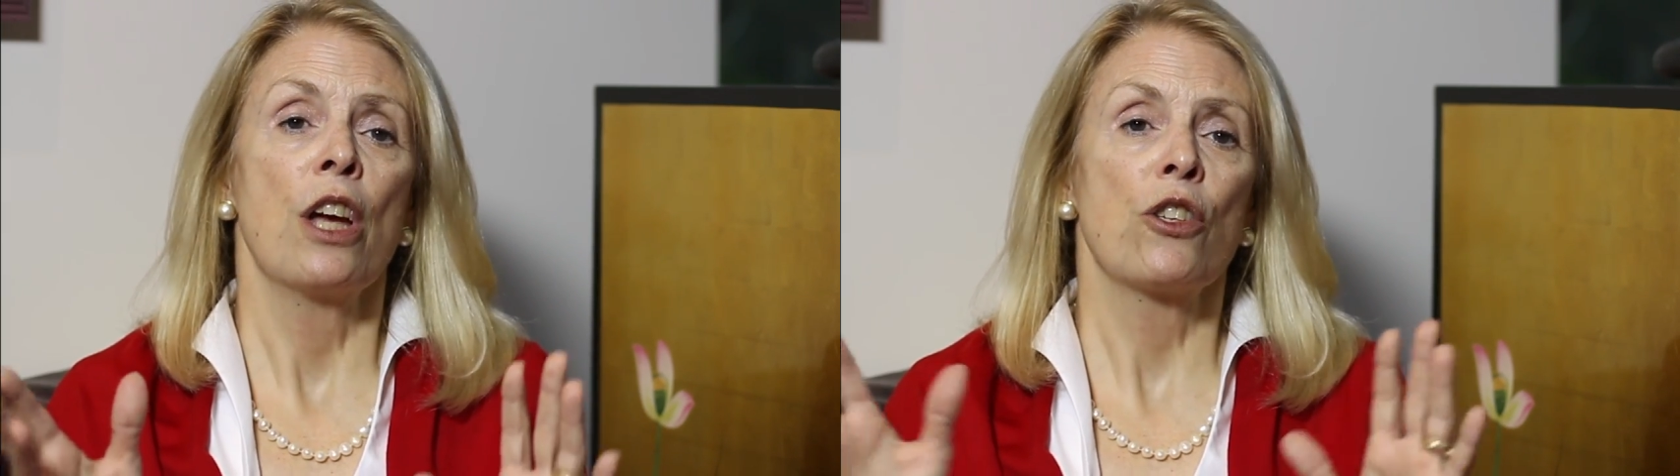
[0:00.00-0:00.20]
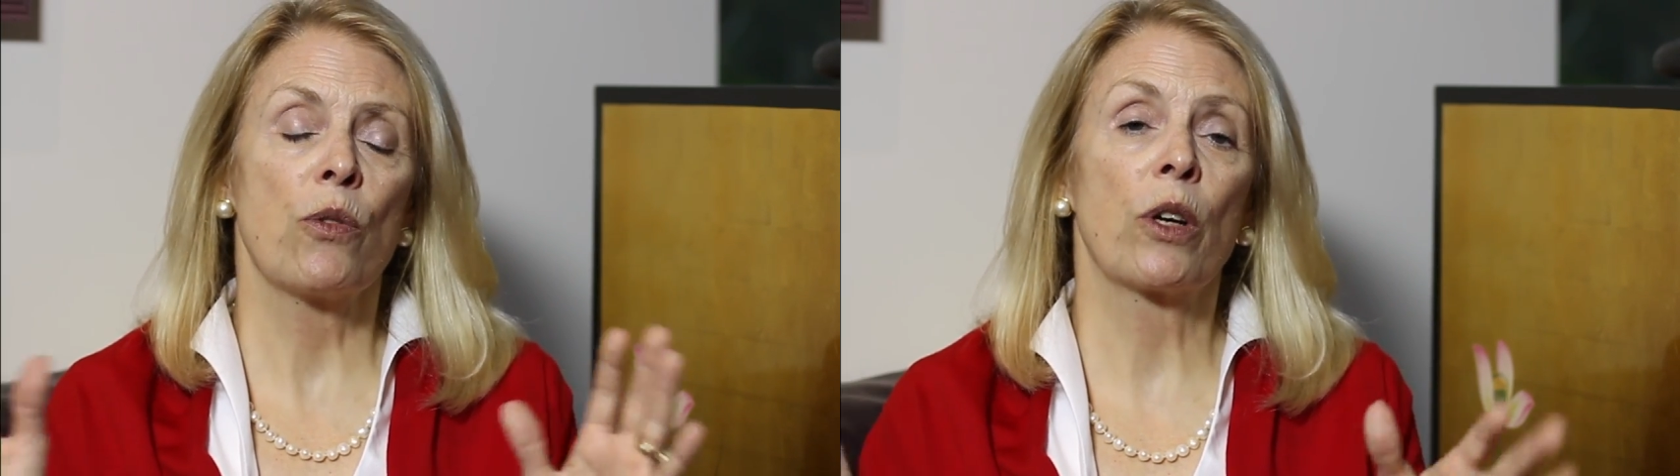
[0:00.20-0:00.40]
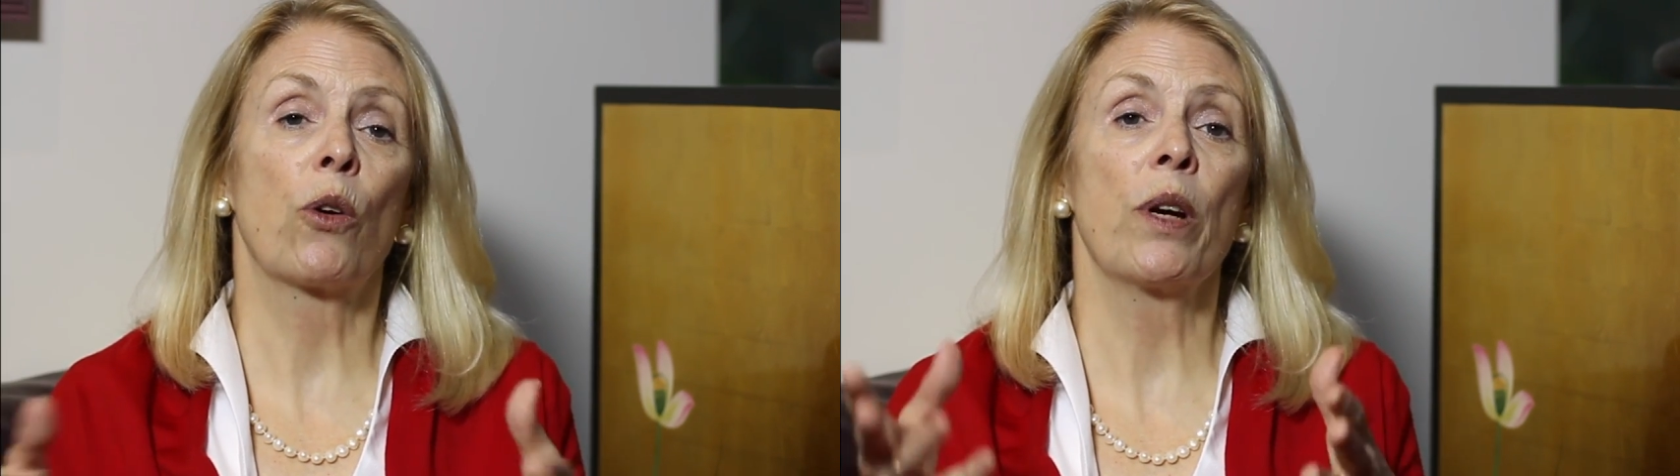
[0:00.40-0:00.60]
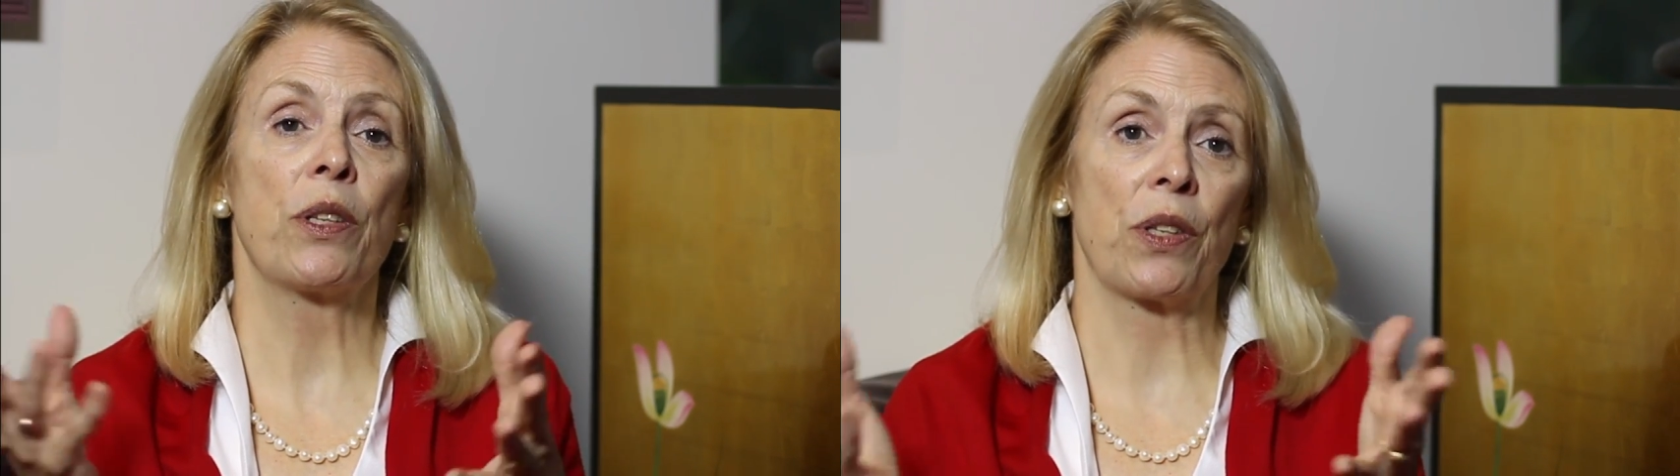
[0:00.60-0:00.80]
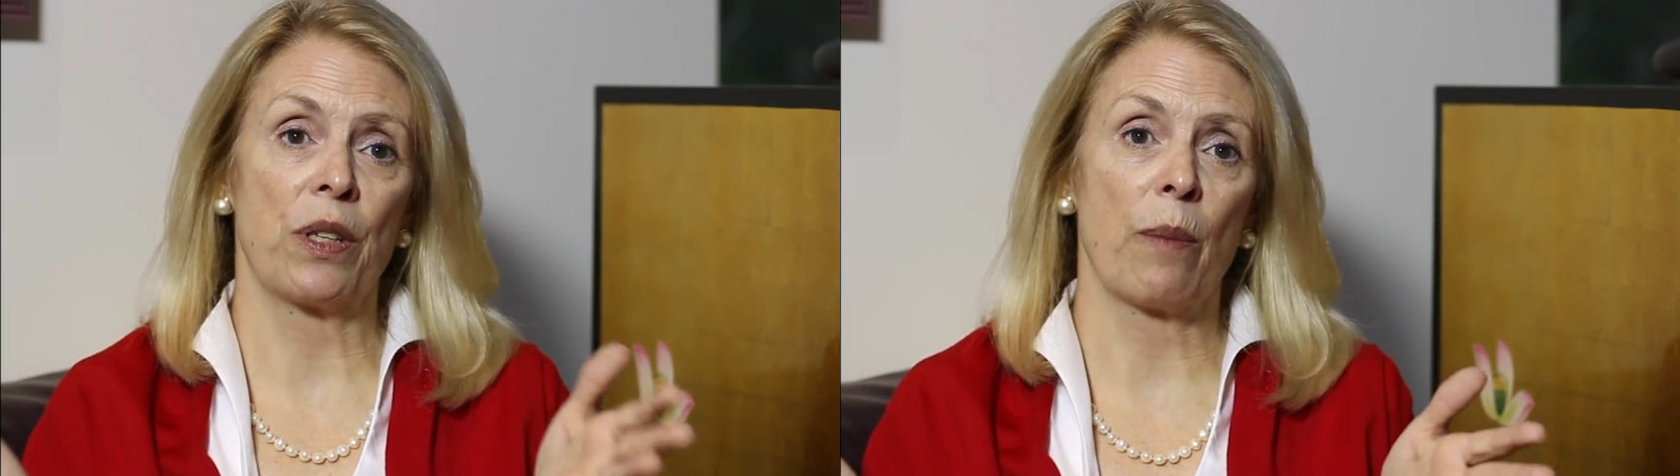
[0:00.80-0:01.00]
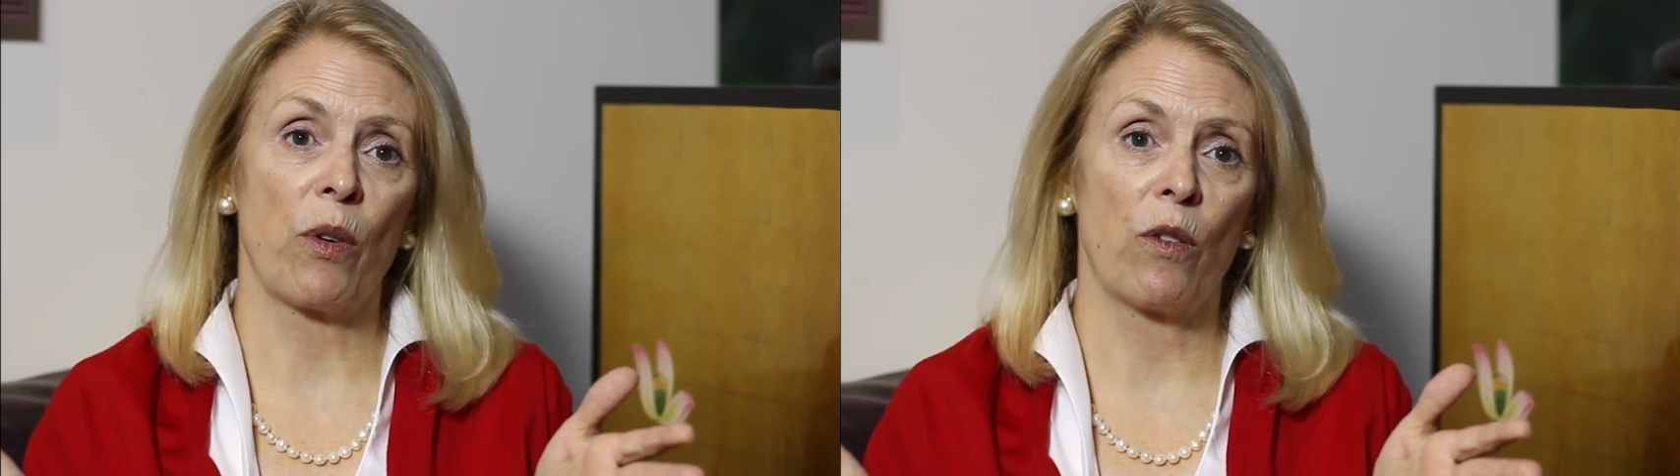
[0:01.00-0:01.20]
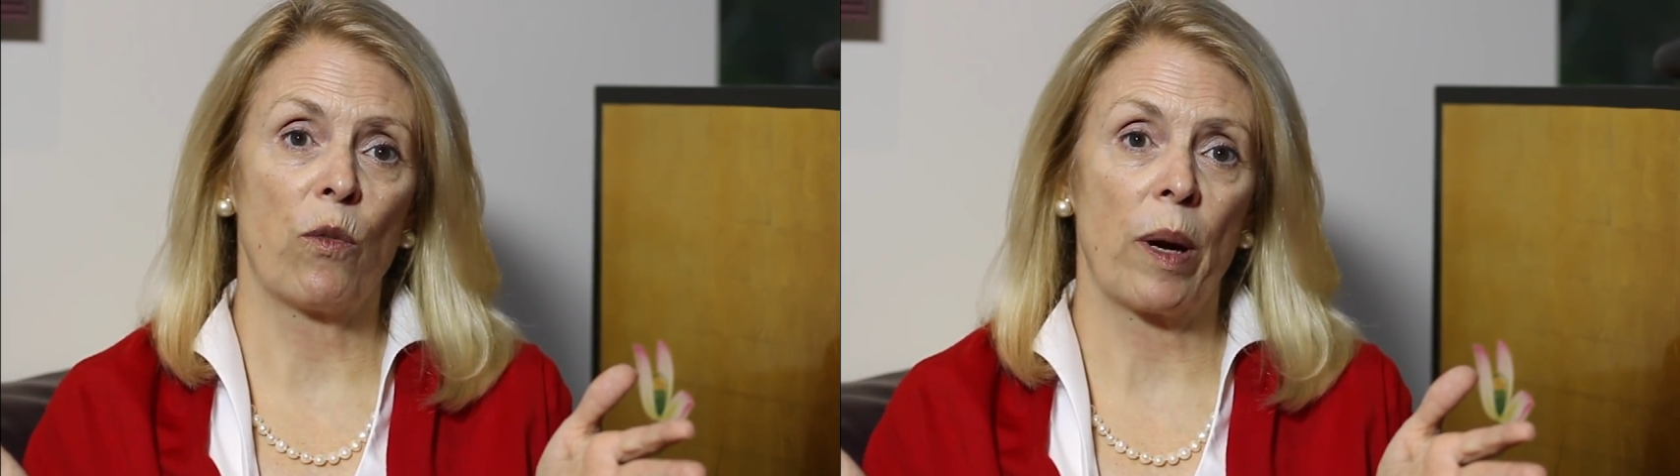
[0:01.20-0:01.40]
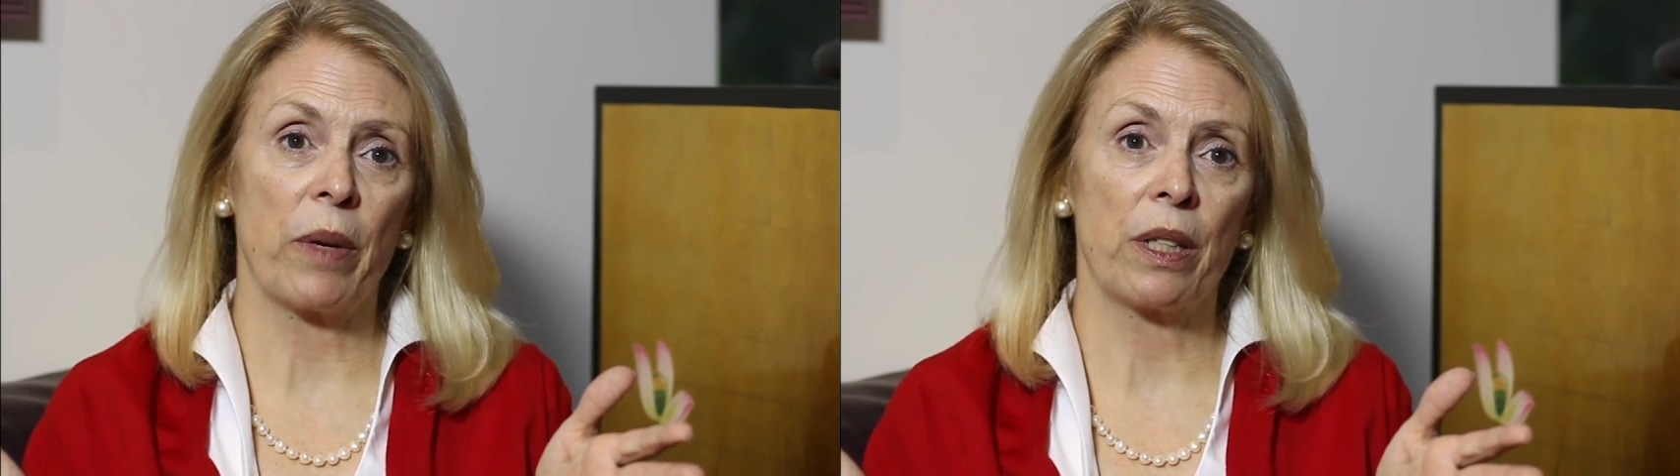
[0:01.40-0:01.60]
to increase the number of
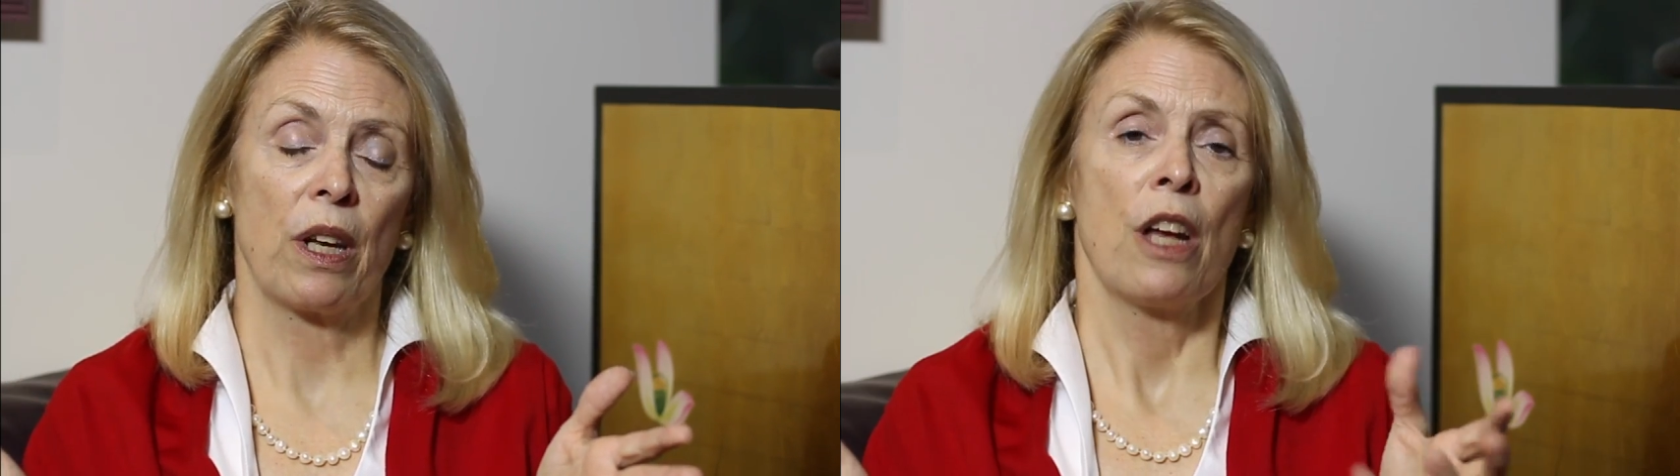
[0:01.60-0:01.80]
women,